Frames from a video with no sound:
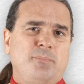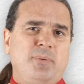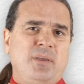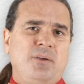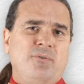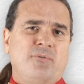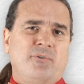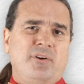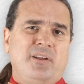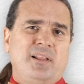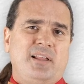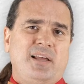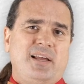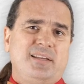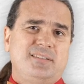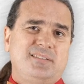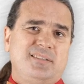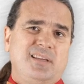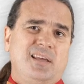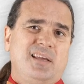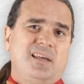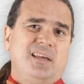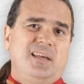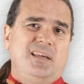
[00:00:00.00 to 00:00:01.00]
P
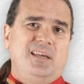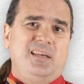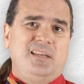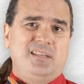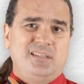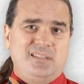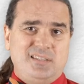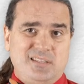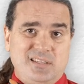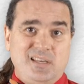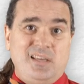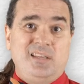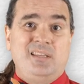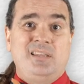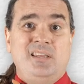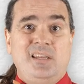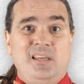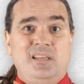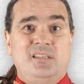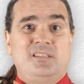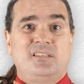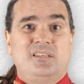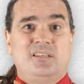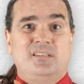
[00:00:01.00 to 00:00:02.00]
realized he did
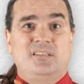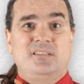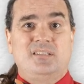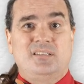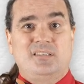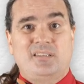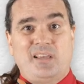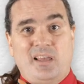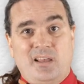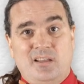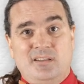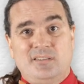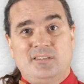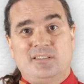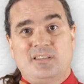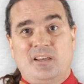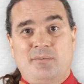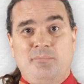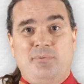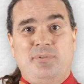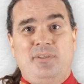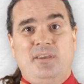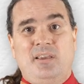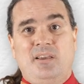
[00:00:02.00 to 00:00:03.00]
need to sell
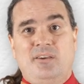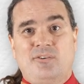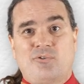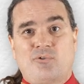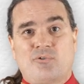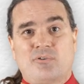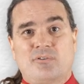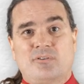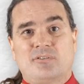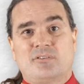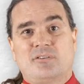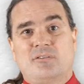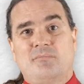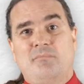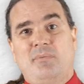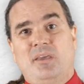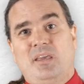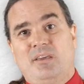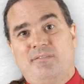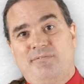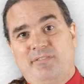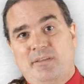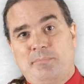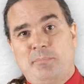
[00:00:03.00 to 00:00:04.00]
something in order to
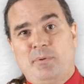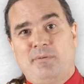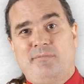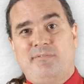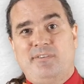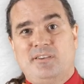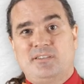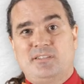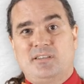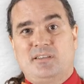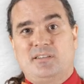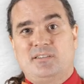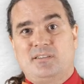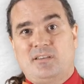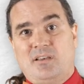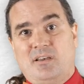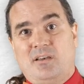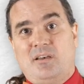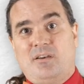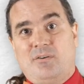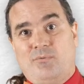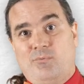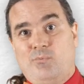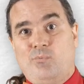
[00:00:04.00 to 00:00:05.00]
make flipping physics a,
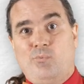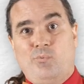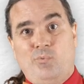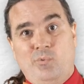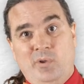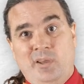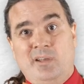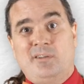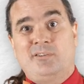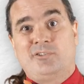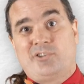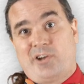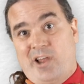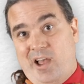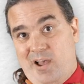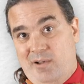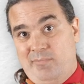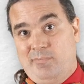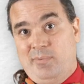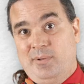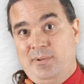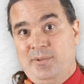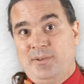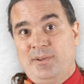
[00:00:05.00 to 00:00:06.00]
a, real
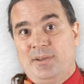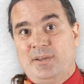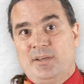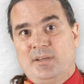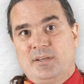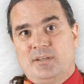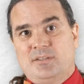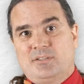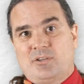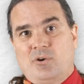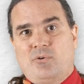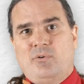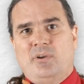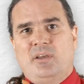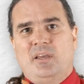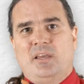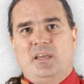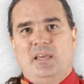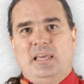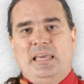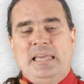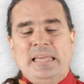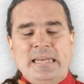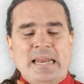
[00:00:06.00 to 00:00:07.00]
job. So
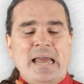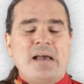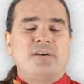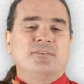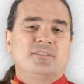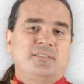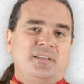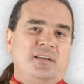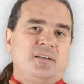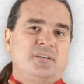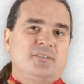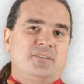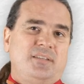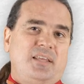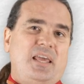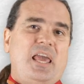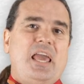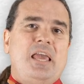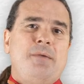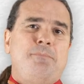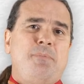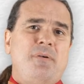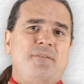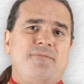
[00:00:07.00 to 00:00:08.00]
he now sells
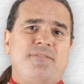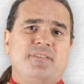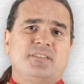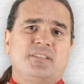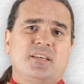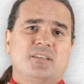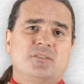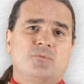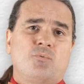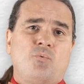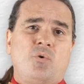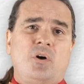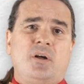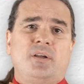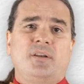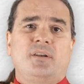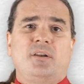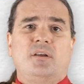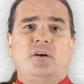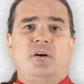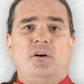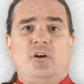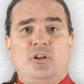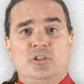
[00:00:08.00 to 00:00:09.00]
the AP Physics
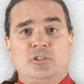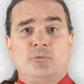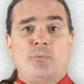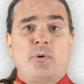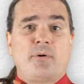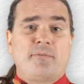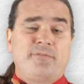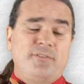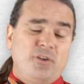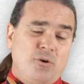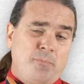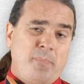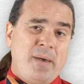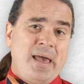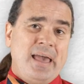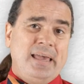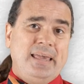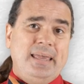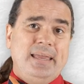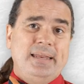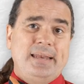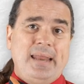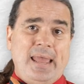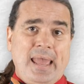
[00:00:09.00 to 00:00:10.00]
1 Ultimate Review
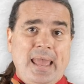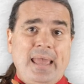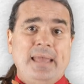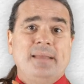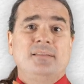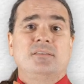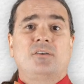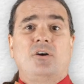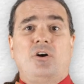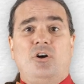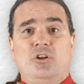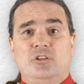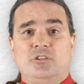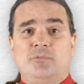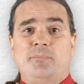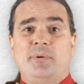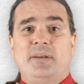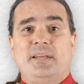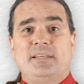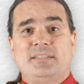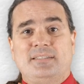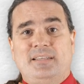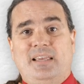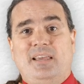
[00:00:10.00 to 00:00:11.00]
Packet and
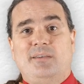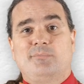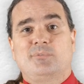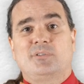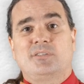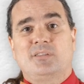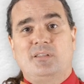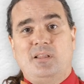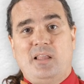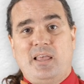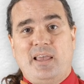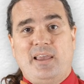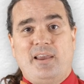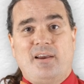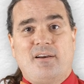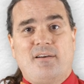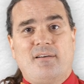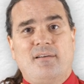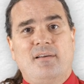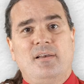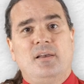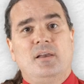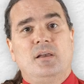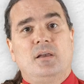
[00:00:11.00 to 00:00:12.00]
Ultimate Exam
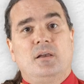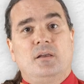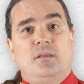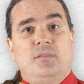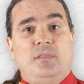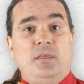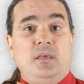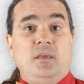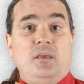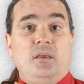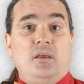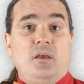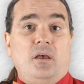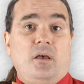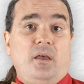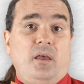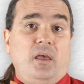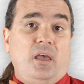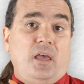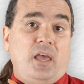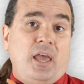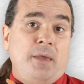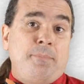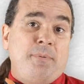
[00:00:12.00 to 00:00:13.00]
Slayer. The
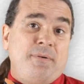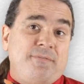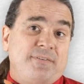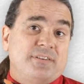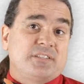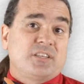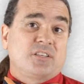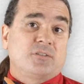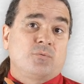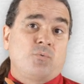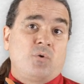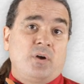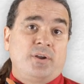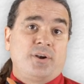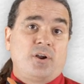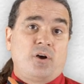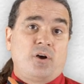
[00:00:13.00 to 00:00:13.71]
AP Physics 1